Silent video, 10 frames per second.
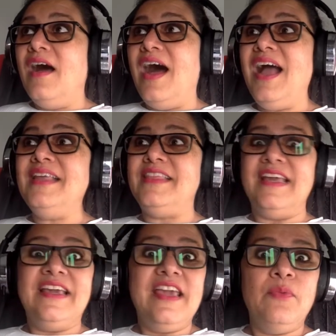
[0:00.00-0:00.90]
I
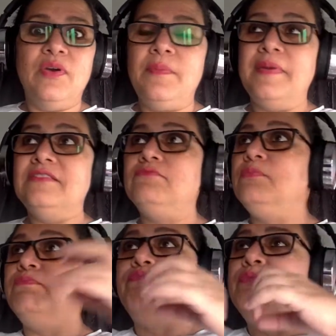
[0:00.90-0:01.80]
think he would have
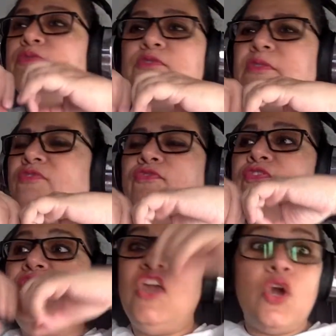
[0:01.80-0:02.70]
been
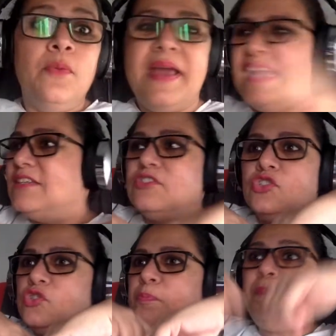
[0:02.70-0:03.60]
fuming and
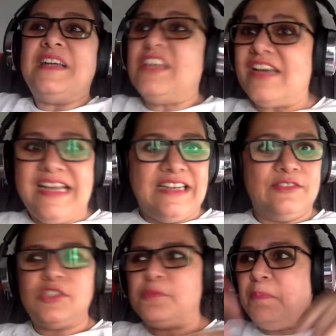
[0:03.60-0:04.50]
sputtering and
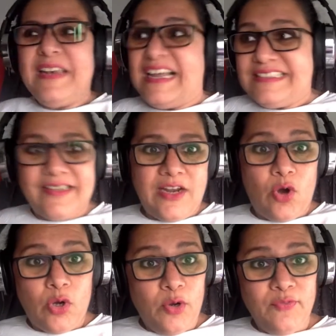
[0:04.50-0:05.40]
spluttering
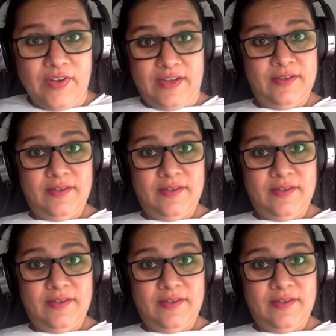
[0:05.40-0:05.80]
all over.